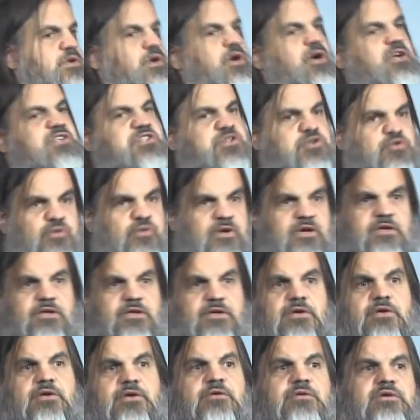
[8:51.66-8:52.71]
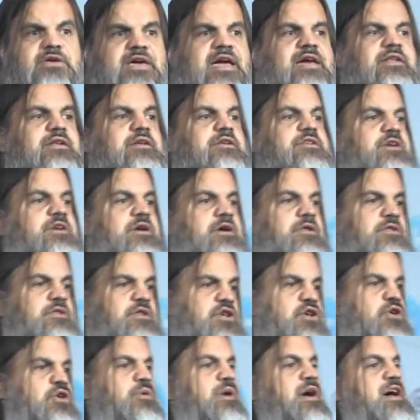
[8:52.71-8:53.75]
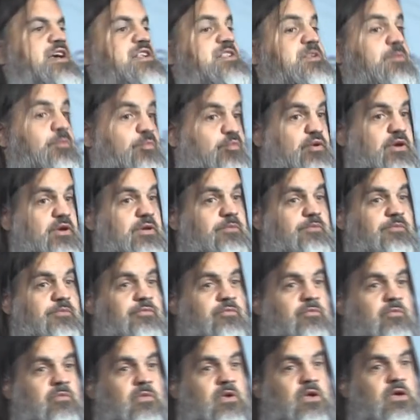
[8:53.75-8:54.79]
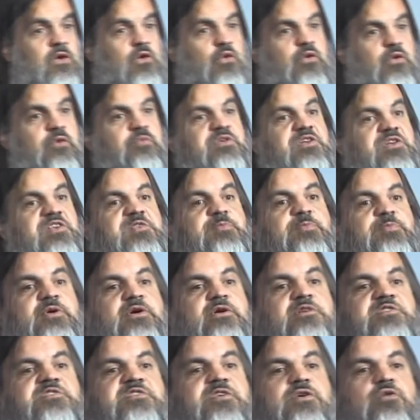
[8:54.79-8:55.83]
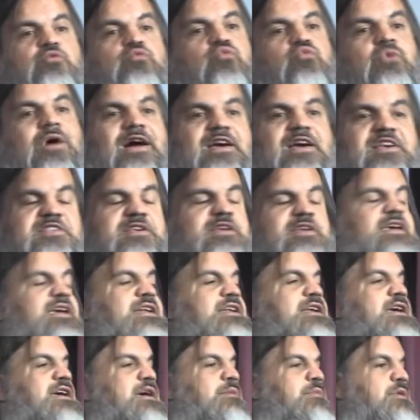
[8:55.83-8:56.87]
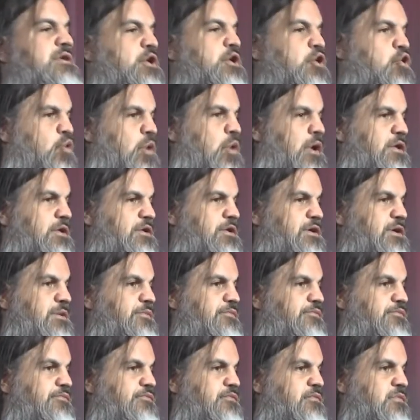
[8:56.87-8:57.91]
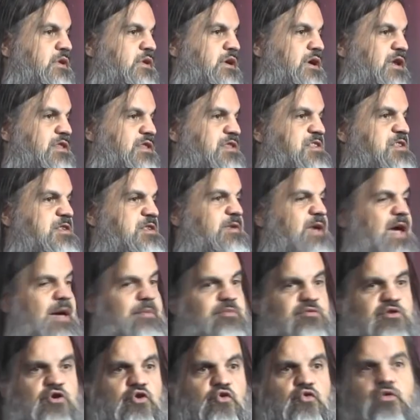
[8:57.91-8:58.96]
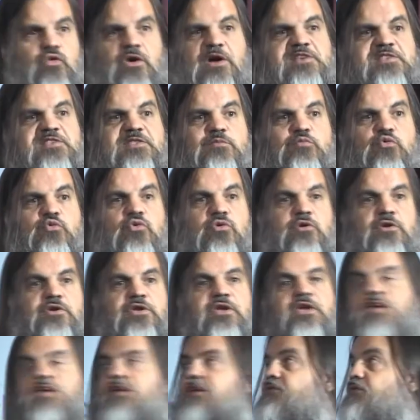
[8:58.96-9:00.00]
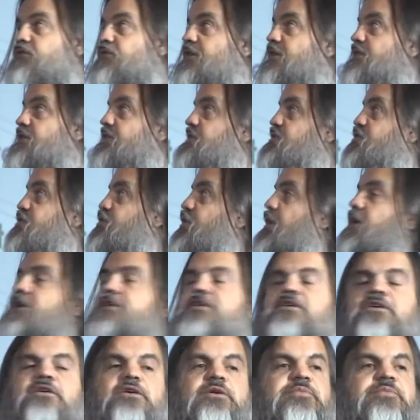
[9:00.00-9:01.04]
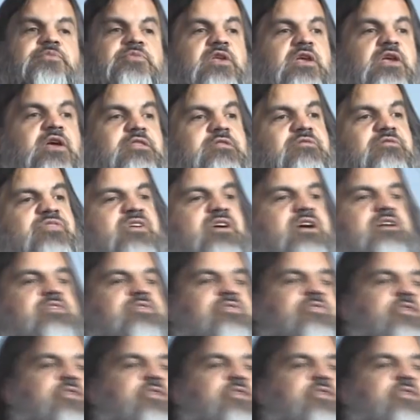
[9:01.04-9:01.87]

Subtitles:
so Australia, Canada, the US, Britain, we've been experiencing rising income inequality. And this has happened across the board. If you look at this chart here, the very